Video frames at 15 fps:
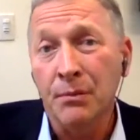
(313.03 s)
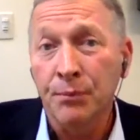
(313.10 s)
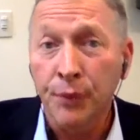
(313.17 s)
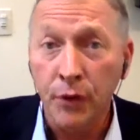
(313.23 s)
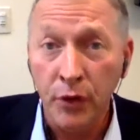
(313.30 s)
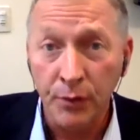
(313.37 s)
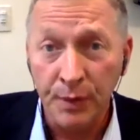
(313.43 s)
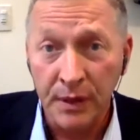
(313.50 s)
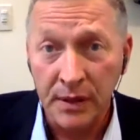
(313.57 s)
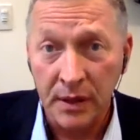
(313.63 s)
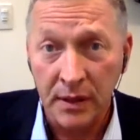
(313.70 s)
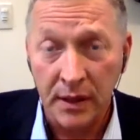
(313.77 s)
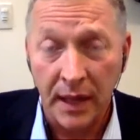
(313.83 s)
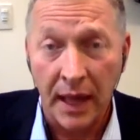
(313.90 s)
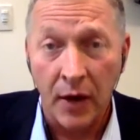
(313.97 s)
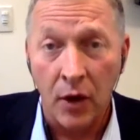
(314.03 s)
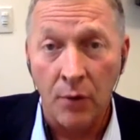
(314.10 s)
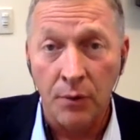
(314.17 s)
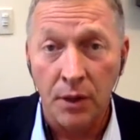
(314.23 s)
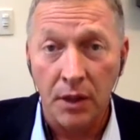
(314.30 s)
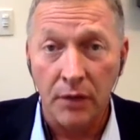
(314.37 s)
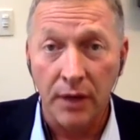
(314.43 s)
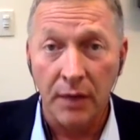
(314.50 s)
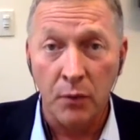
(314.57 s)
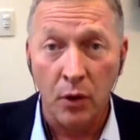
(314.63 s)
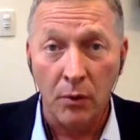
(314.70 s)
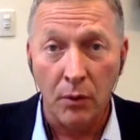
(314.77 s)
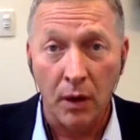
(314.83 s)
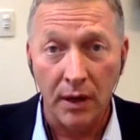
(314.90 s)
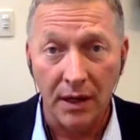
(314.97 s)
improvements into that home to create
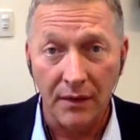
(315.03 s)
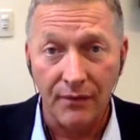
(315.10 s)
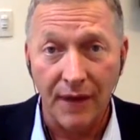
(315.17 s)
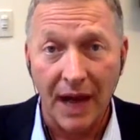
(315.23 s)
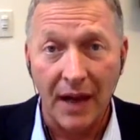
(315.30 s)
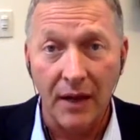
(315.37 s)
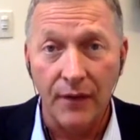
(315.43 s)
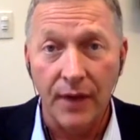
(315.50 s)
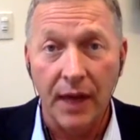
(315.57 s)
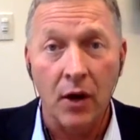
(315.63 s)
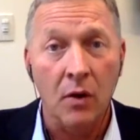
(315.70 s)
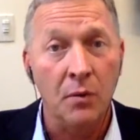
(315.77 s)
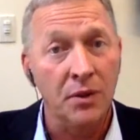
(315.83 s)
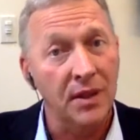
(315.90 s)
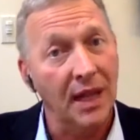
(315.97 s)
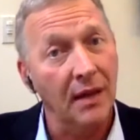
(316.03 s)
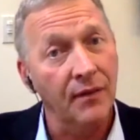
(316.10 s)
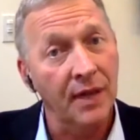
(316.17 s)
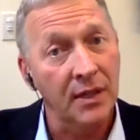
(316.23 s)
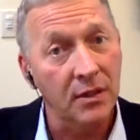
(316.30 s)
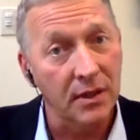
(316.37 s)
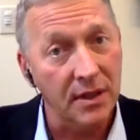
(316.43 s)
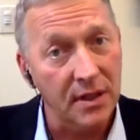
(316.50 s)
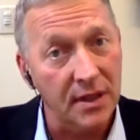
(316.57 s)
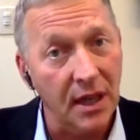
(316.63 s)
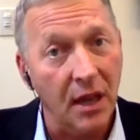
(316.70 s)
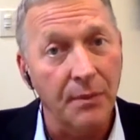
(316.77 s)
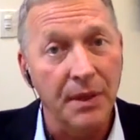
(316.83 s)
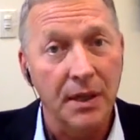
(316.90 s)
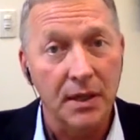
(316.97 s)
more market value for that home, which they eventually
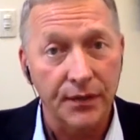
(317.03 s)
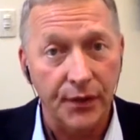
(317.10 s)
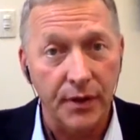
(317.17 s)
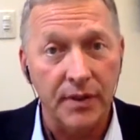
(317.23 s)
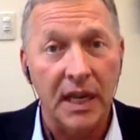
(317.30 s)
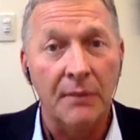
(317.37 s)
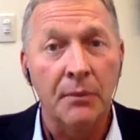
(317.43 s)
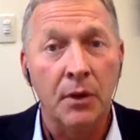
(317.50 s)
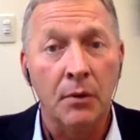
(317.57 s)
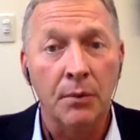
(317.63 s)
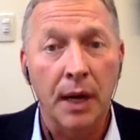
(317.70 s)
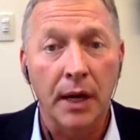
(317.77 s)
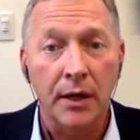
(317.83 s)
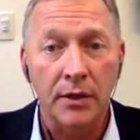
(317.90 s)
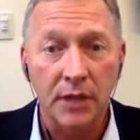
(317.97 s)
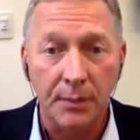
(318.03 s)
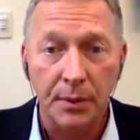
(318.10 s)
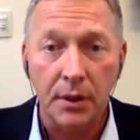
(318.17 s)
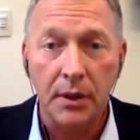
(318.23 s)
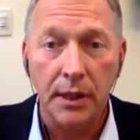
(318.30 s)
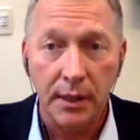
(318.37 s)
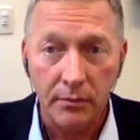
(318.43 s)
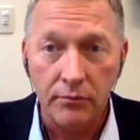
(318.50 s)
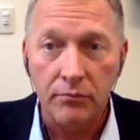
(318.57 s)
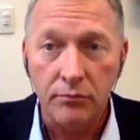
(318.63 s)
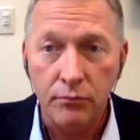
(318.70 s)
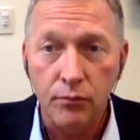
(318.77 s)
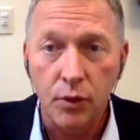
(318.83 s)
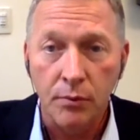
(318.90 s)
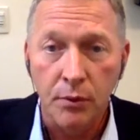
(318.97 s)
sell because first-time home buyers typically
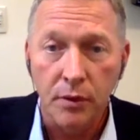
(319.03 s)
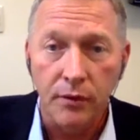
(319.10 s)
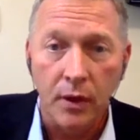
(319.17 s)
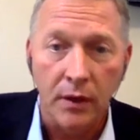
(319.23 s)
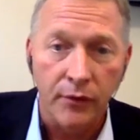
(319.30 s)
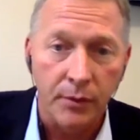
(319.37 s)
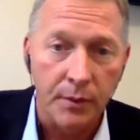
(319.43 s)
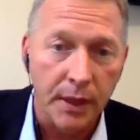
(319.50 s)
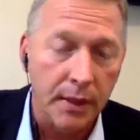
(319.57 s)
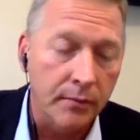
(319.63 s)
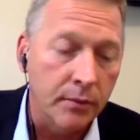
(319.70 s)
will move on from there.